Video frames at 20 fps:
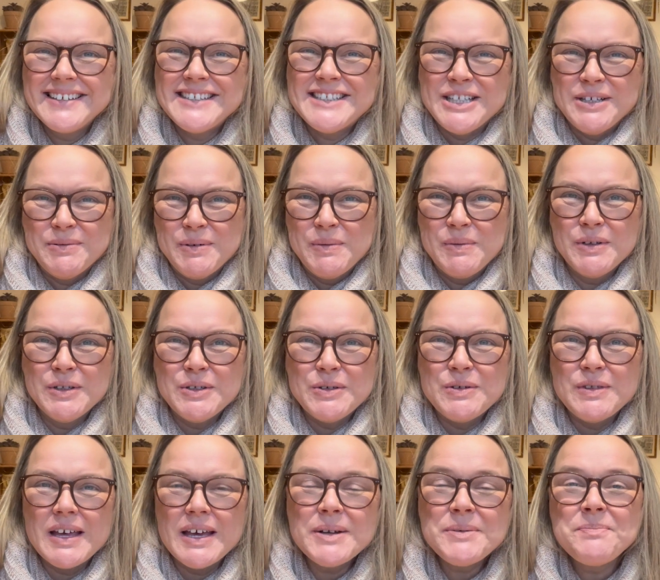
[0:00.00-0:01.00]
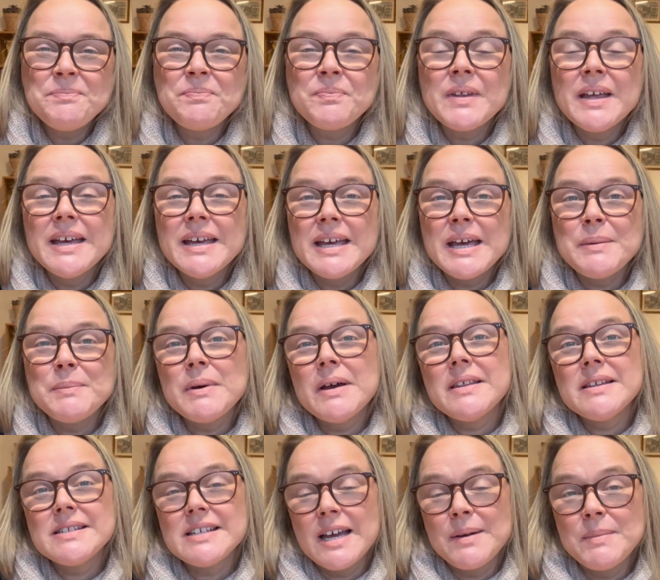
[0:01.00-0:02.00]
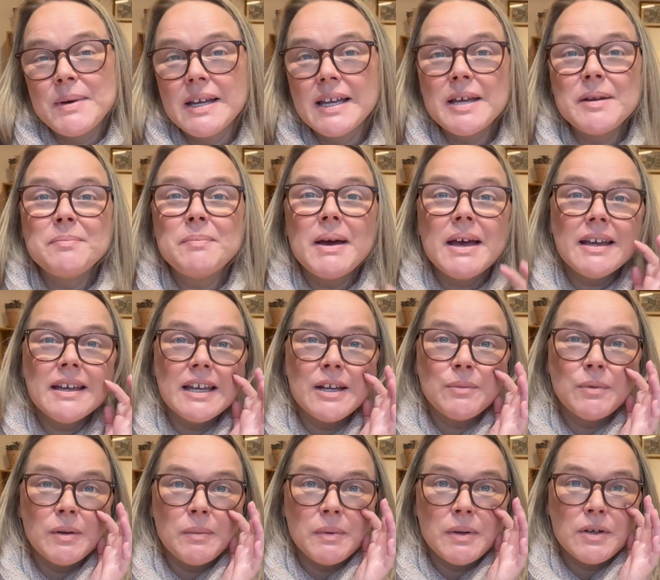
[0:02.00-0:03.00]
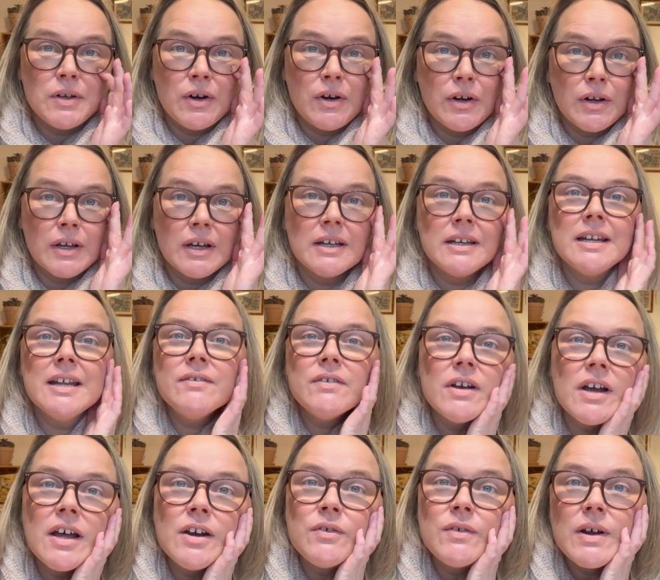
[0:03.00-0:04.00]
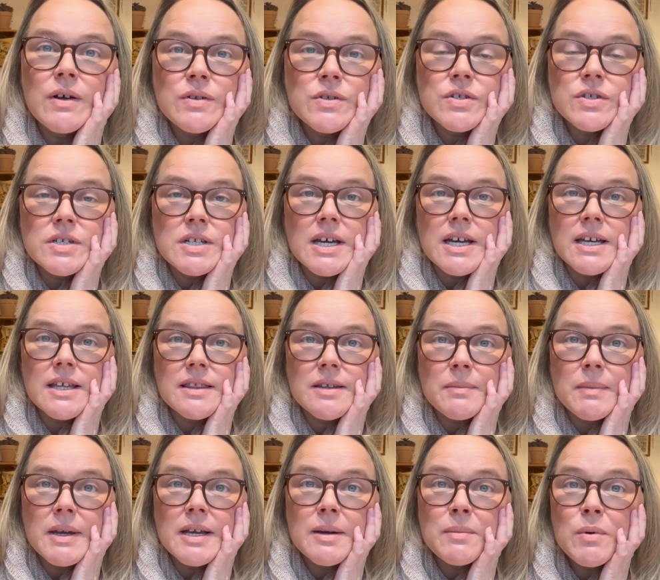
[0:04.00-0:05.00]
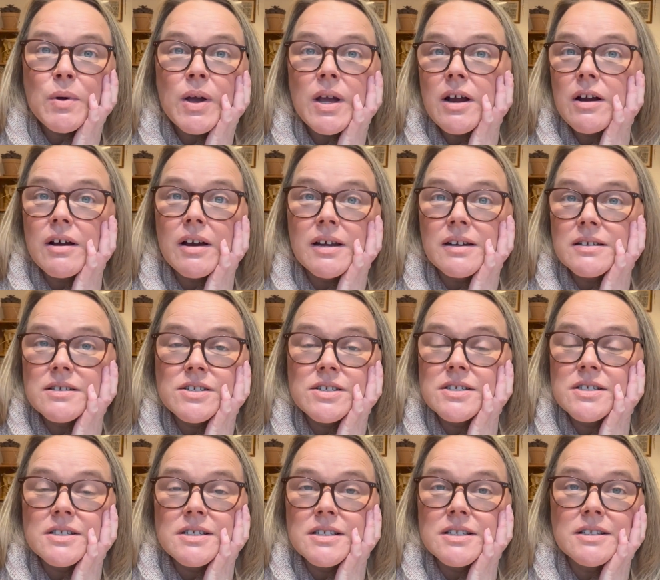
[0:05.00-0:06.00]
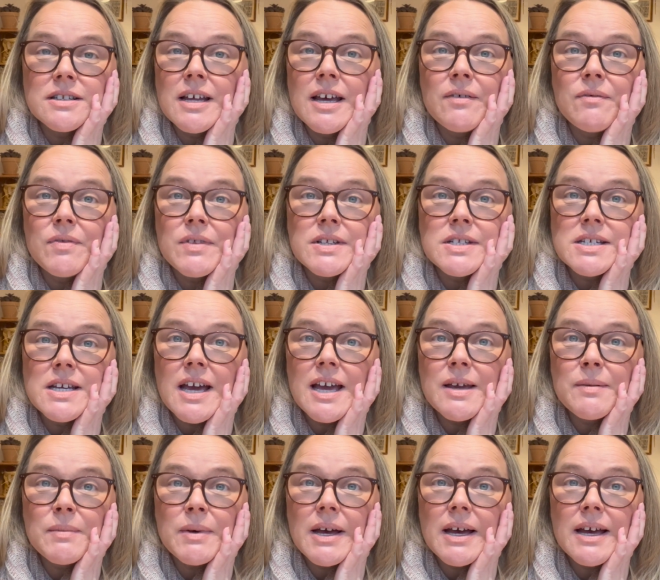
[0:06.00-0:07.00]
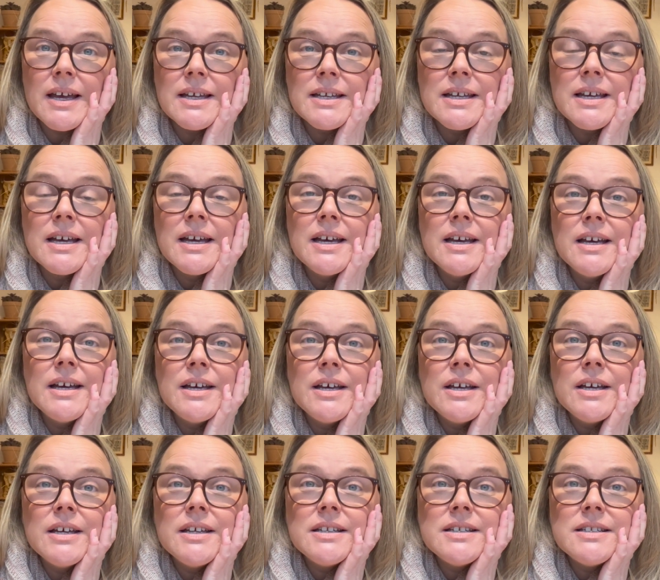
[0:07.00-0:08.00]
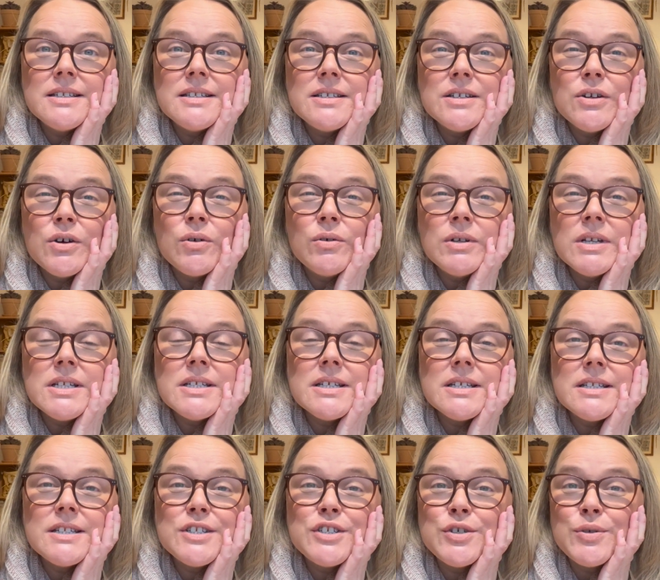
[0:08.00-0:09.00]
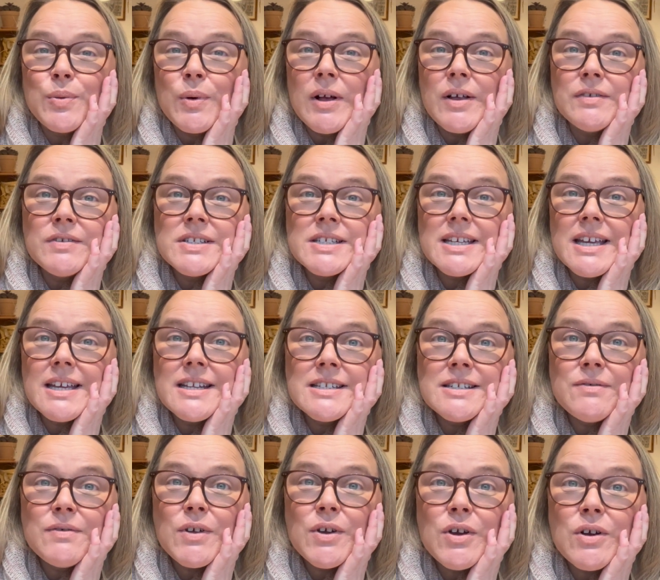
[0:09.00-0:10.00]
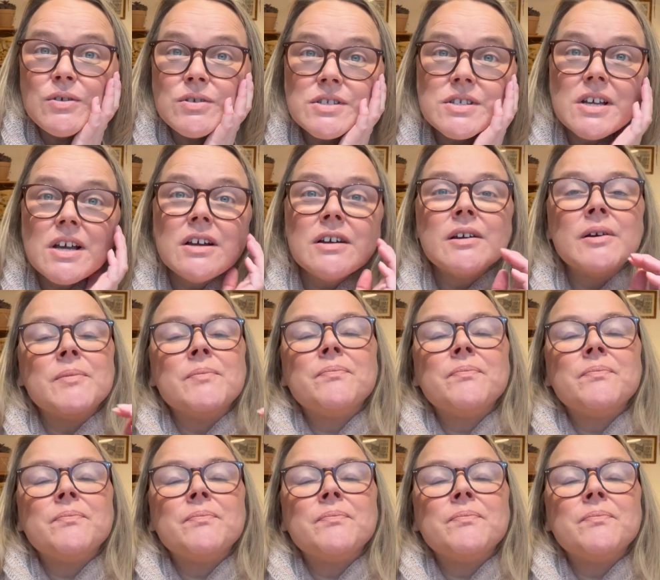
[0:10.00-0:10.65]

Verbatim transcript: so we will do that. And by the time I get back, it will be dark. I'd never got around to dyeing the mega mohair. I just didn't have the time. I only did 12 skeins of the gold sock